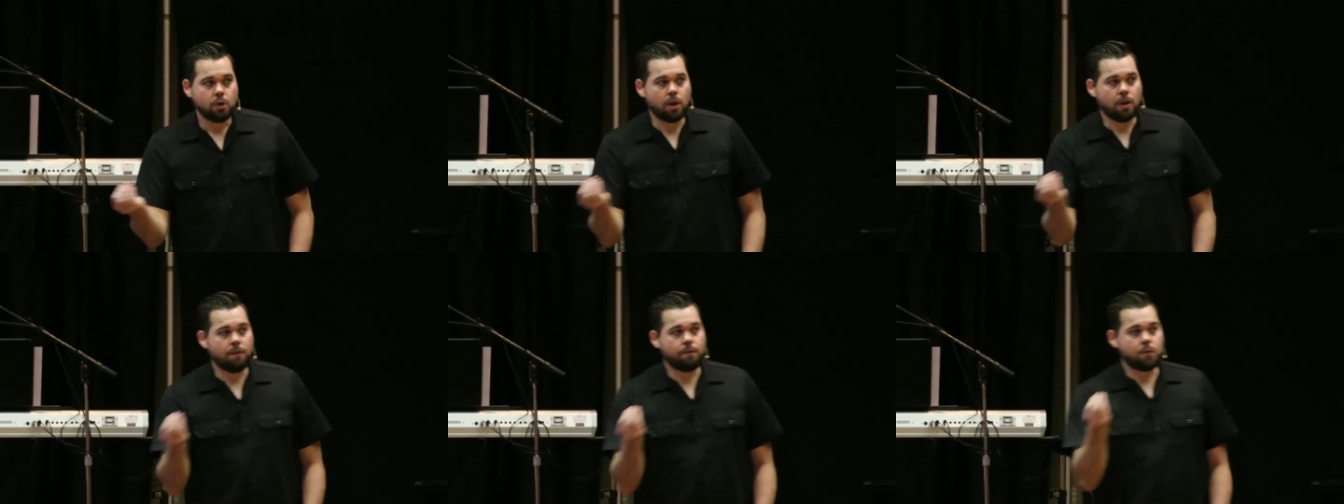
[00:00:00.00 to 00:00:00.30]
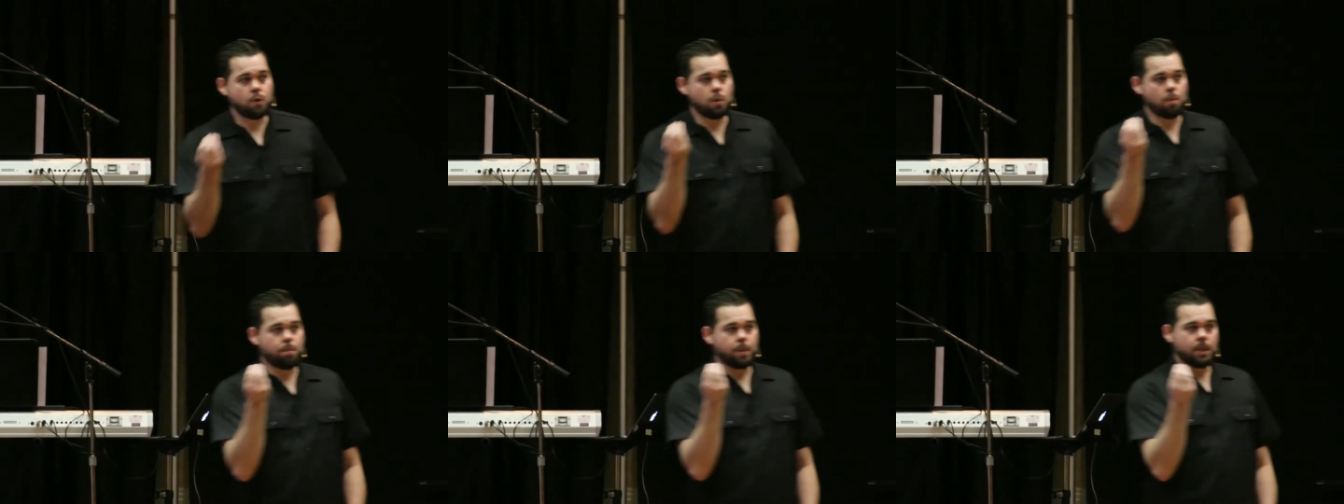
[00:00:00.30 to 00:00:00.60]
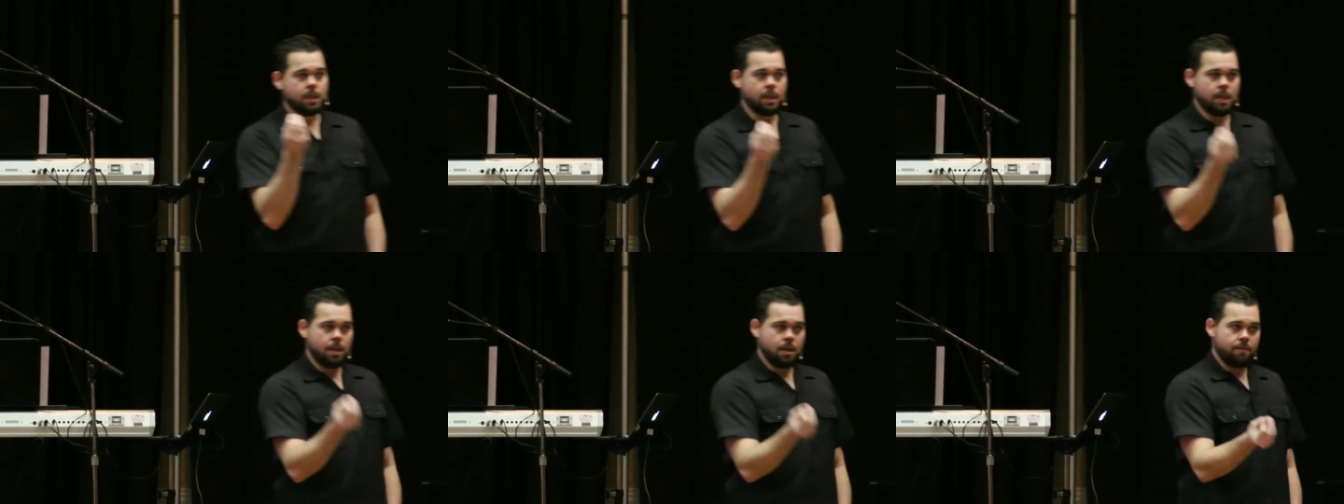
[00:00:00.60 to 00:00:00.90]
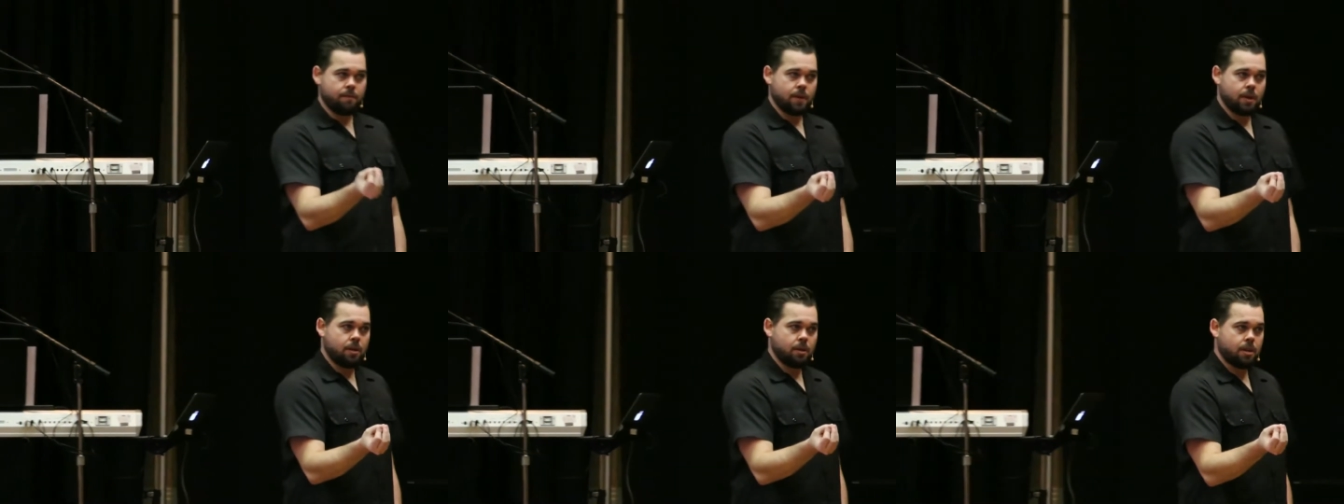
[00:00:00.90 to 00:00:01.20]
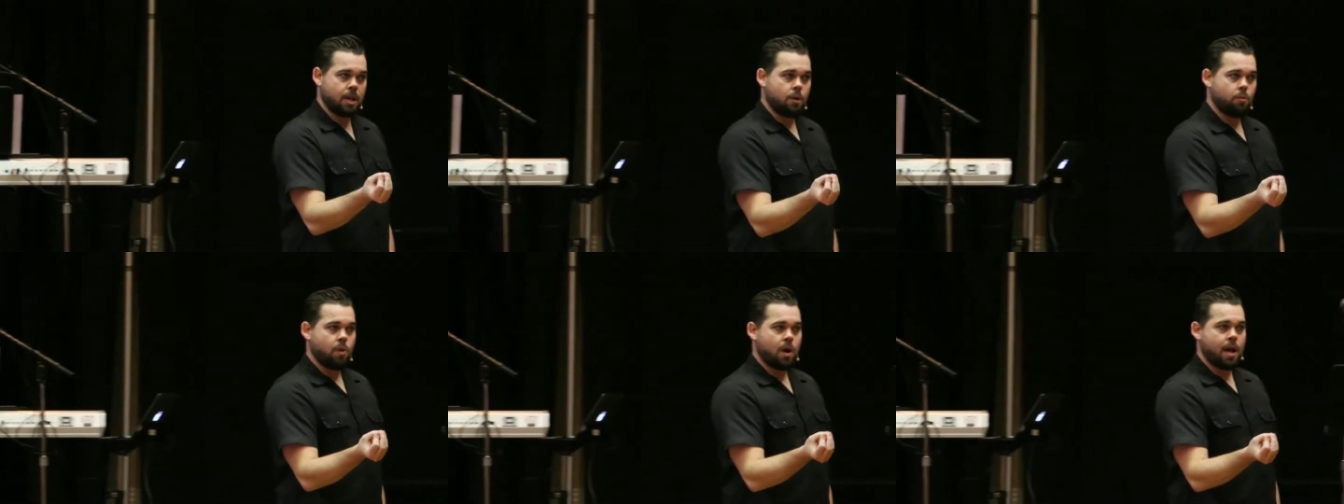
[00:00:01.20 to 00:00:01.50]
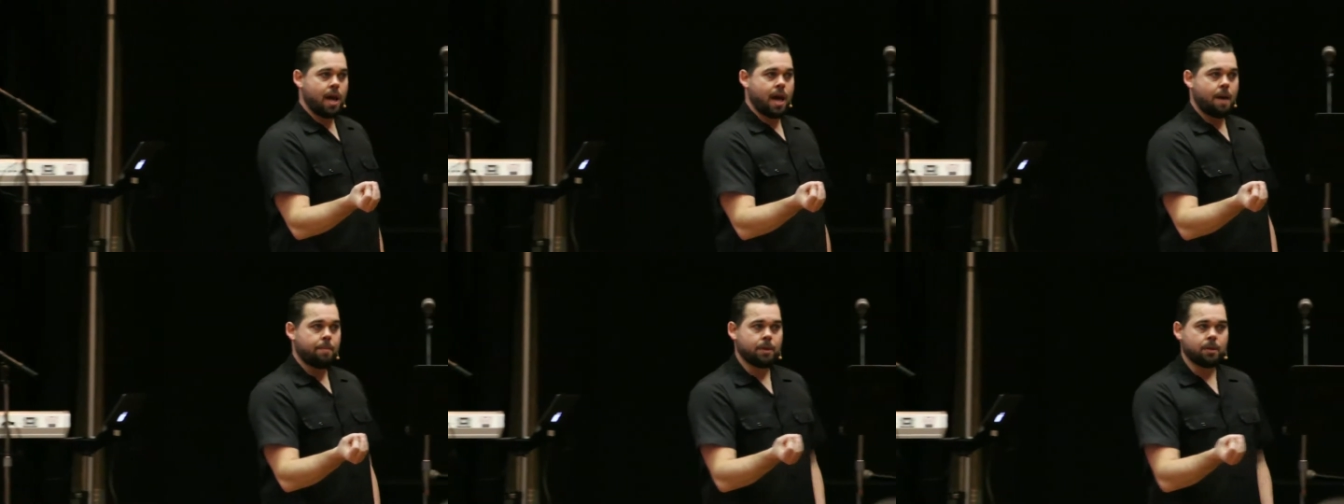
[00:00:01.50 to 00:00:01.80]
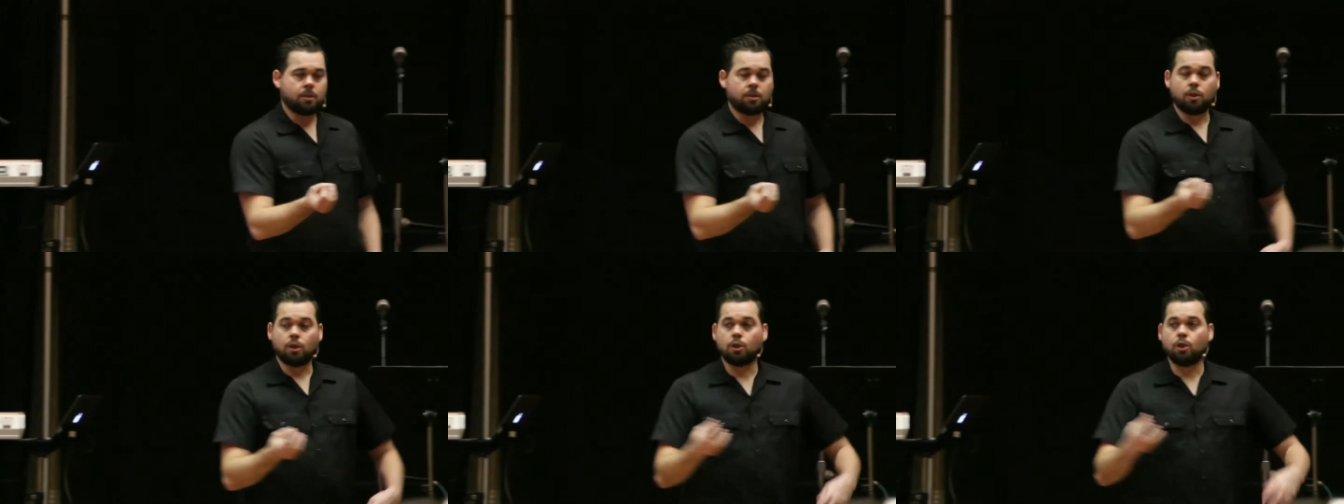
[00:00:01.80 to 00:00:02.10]
if you believe it, then what
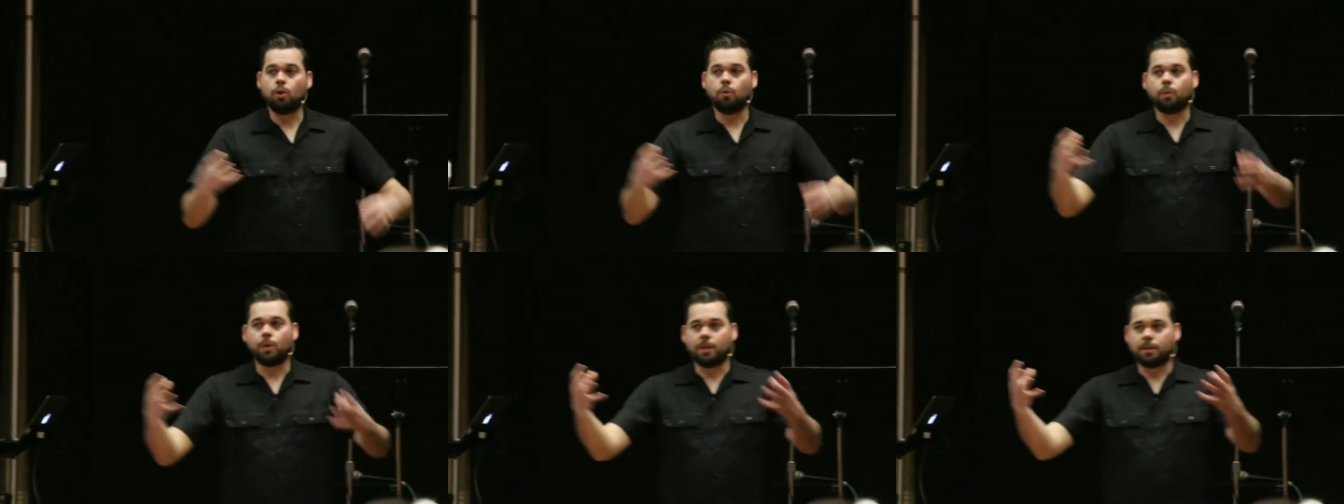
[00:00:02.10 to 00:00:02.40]
happens? You